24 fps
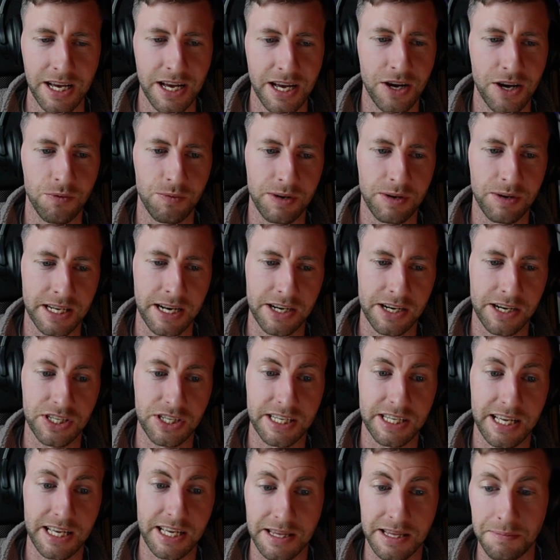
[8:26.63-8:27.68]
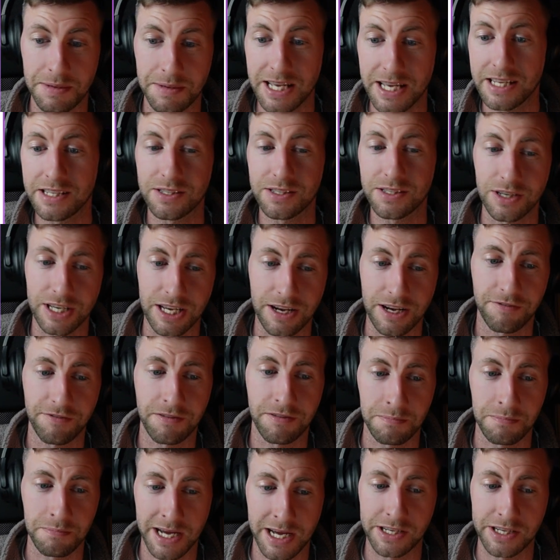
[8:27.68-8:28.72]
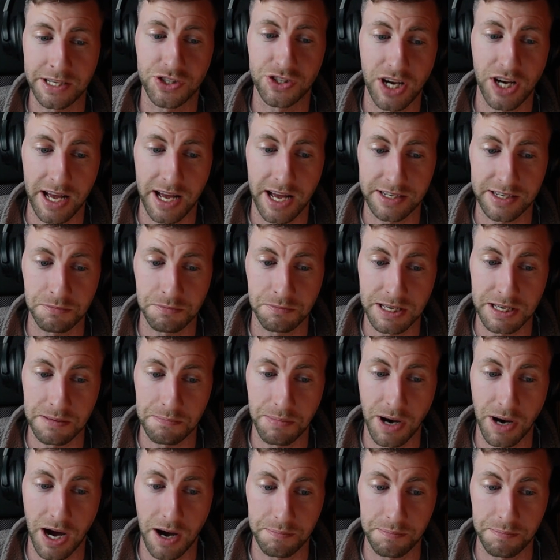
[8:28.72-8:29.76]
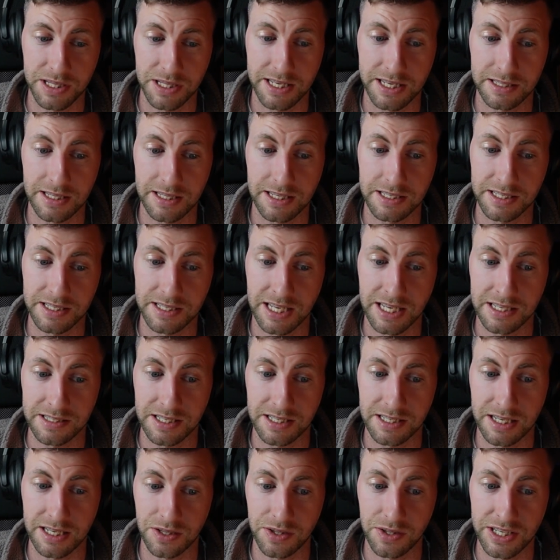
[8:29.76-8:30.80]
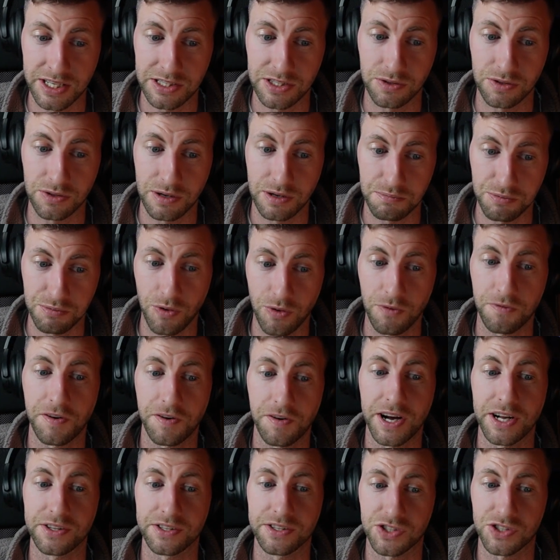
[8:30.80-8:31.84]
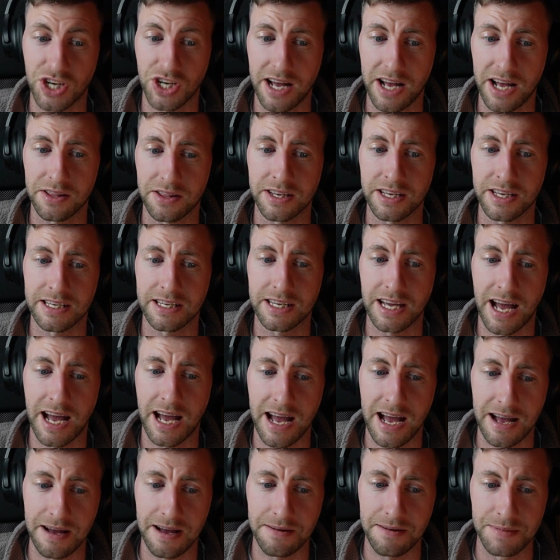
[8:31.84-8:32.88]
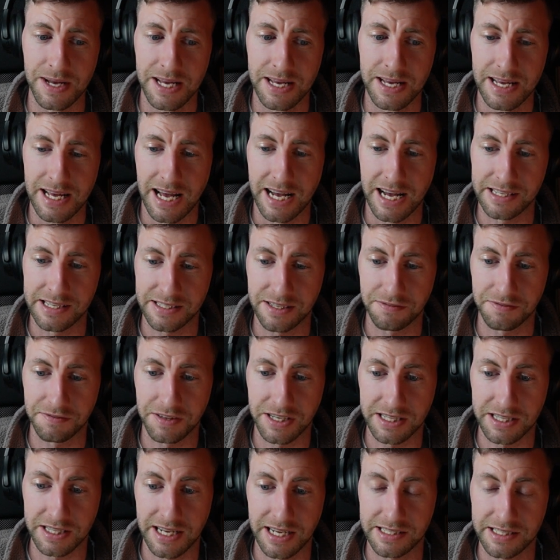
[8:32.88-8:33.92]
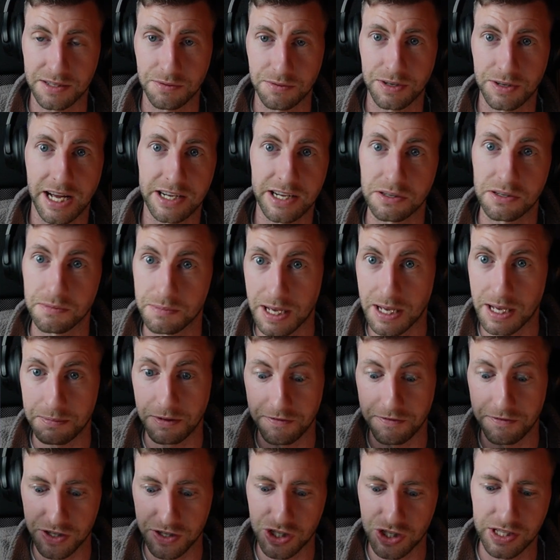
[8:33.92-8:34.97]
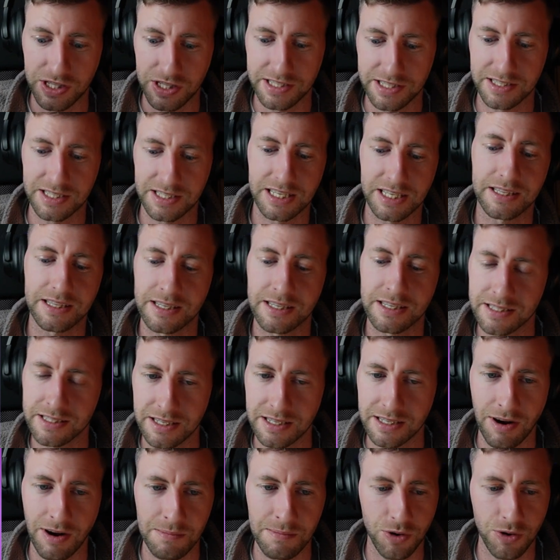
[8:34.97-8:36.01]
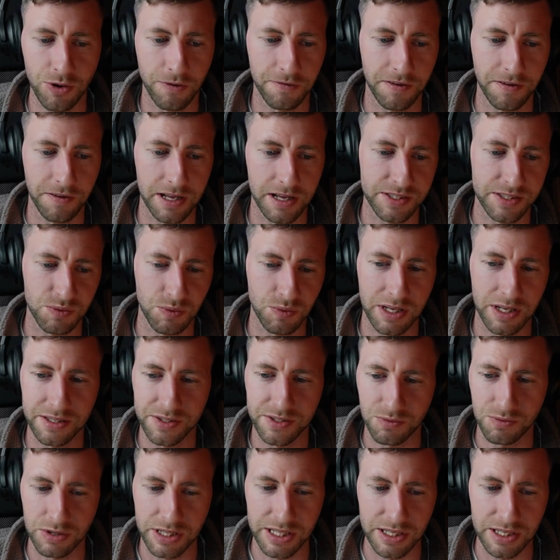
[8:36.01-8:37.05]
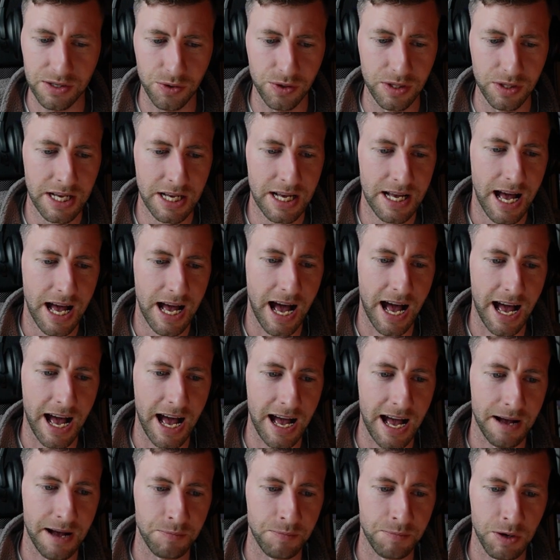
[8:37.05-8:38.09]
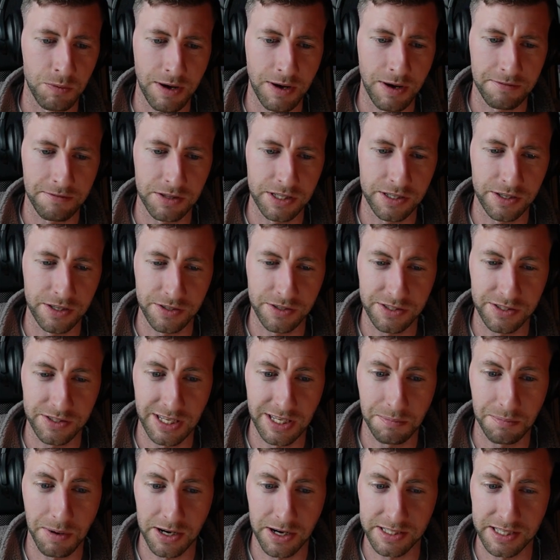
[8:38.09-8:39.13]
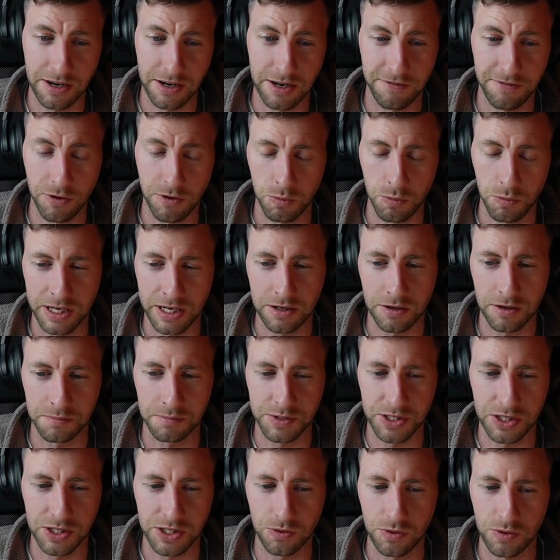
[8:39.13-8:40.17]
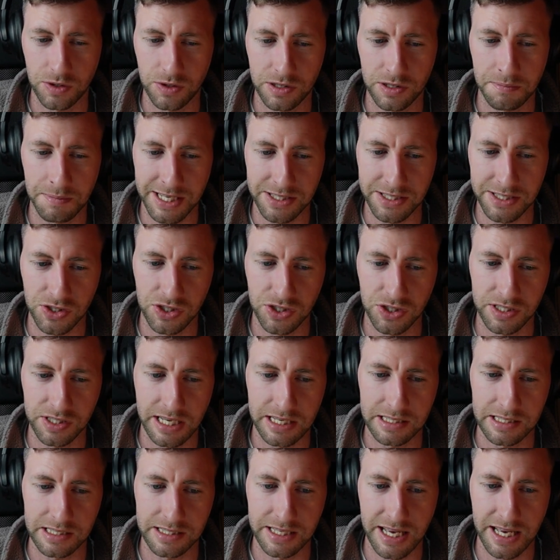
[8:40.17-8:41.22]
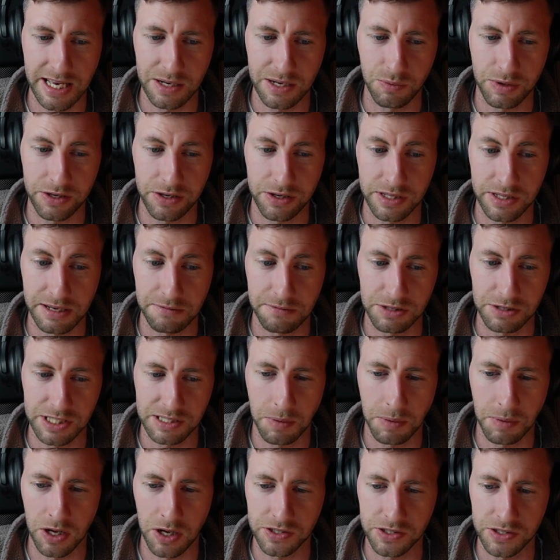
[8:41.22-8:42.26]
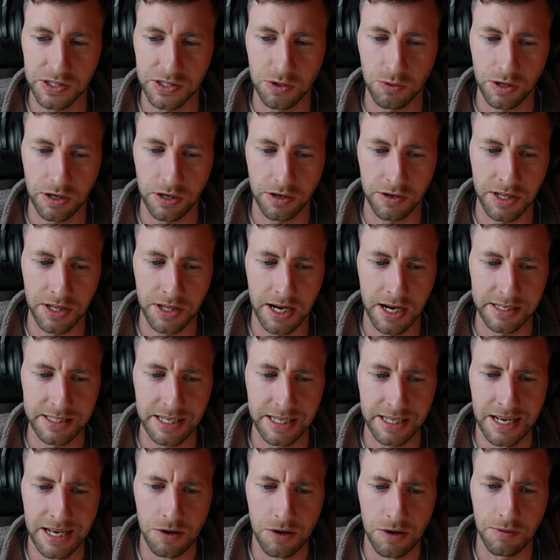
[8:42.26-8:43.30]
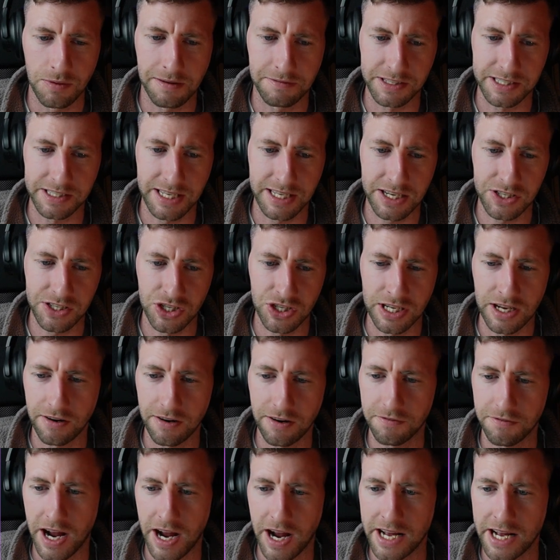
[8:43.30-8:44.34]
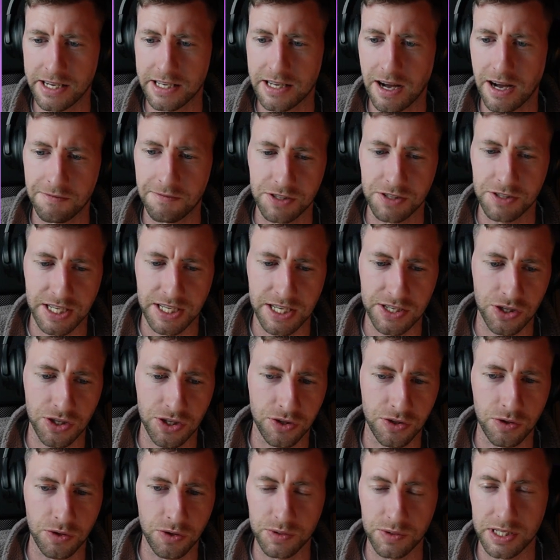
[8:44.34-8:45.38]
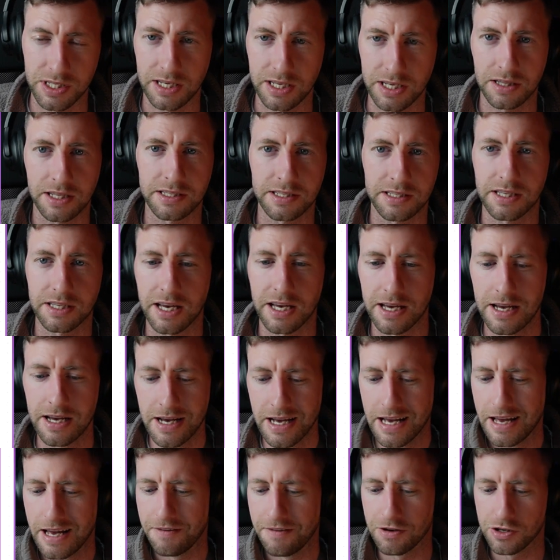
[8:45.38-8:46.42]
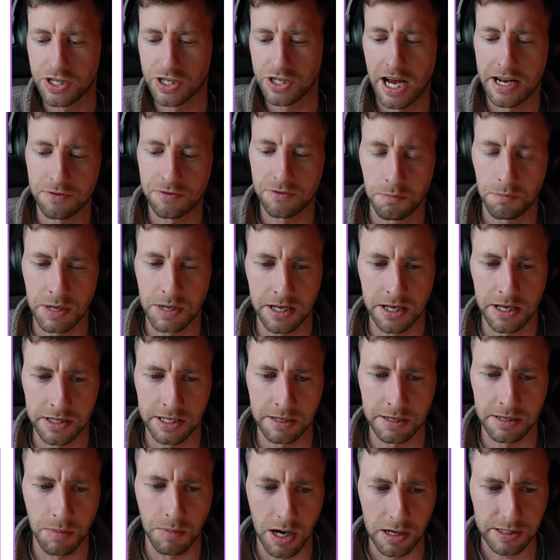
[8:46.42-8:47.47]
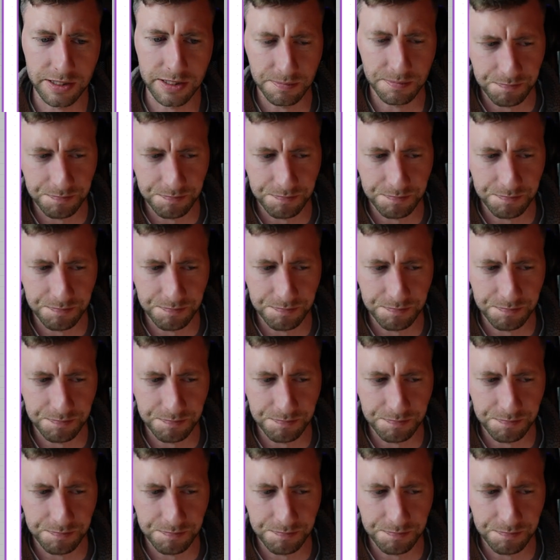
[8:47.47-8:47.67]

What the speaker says: we can actually get them into here from ManyChat and we can populate these things like a link to their profile, the chat link, and stuff like that. So we'd actually be able to visually see the Instagram profile as well. It's really cool. We have a little tick box here for when it comes to the messages that you said, whether they responded to it or not. We have a section here for any conversational notes. Like let's say if you're chatting with me on the inbox,